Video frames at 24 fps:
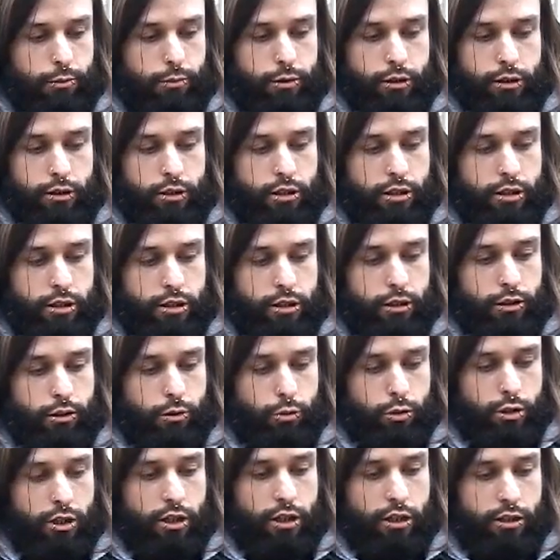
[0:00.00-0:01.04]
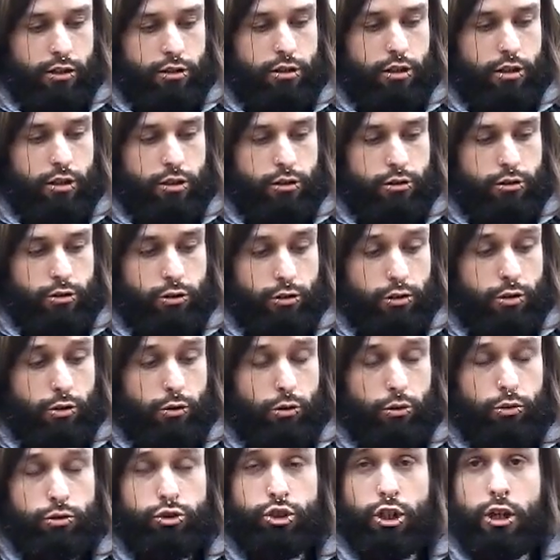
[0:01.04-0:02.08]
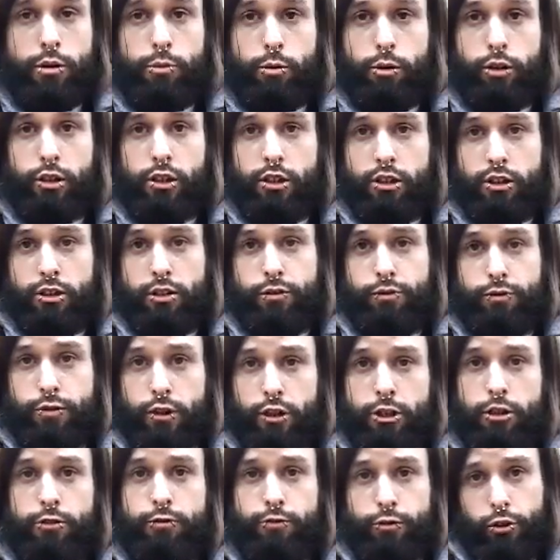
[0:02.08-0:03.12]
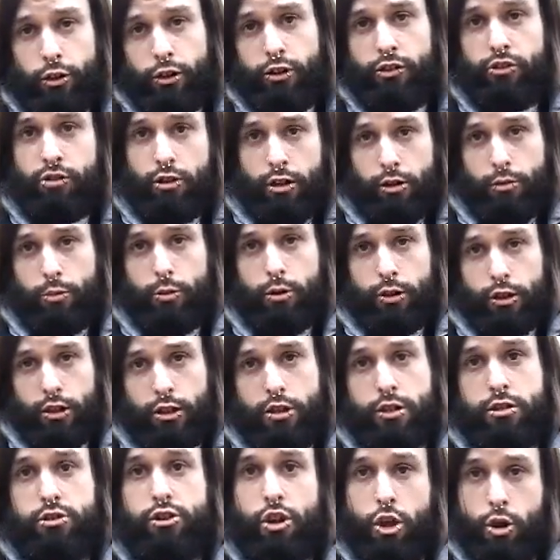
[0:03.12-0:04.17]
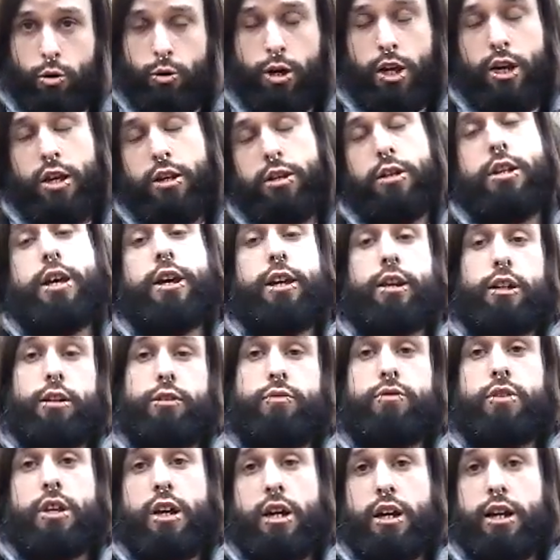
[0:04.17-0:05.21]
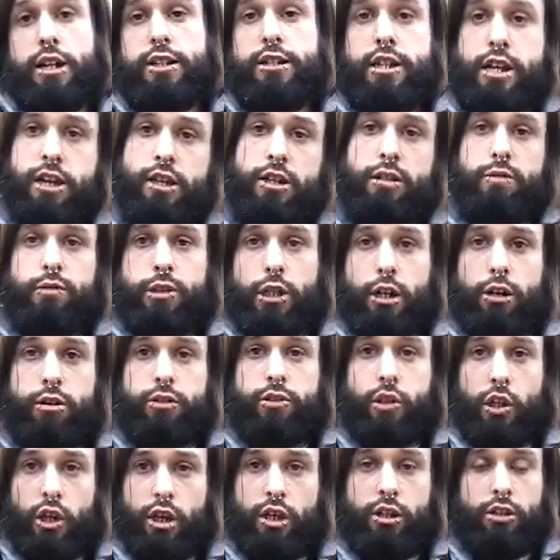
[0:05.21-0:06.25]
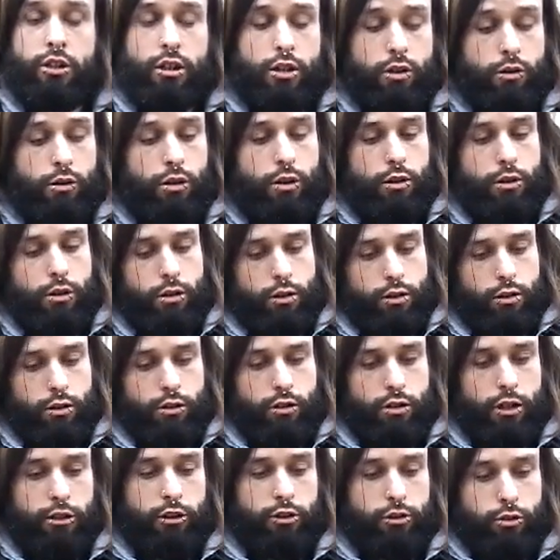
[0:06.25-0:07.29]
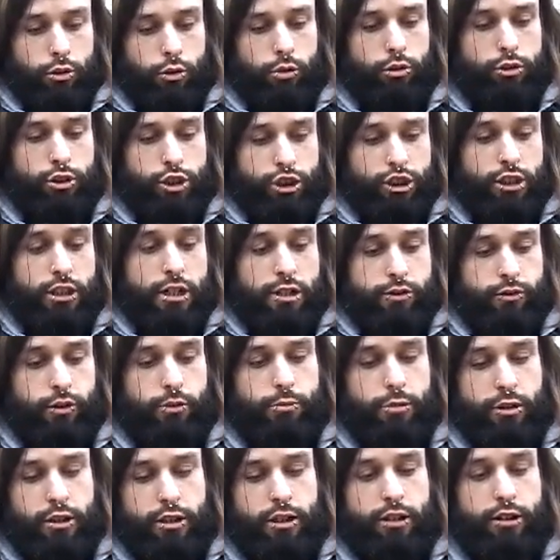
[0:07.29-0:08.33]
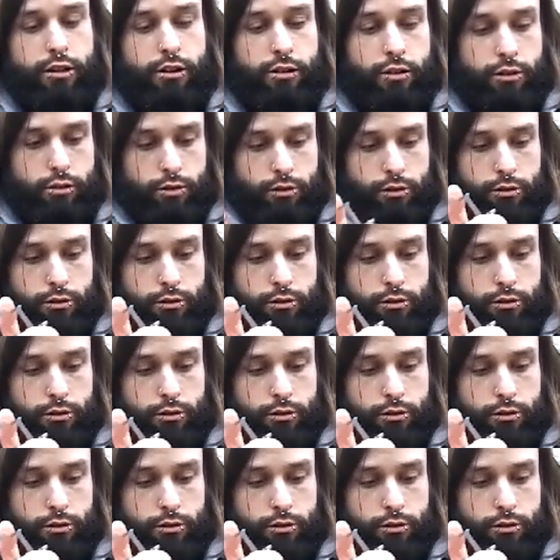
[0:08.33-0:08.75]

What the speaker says: I'm like, yeah, okay, gun, you're cold. Try working in the fucking freezer I work in, dude. -9, -13, dude. Not the coldest shit ever, but hey.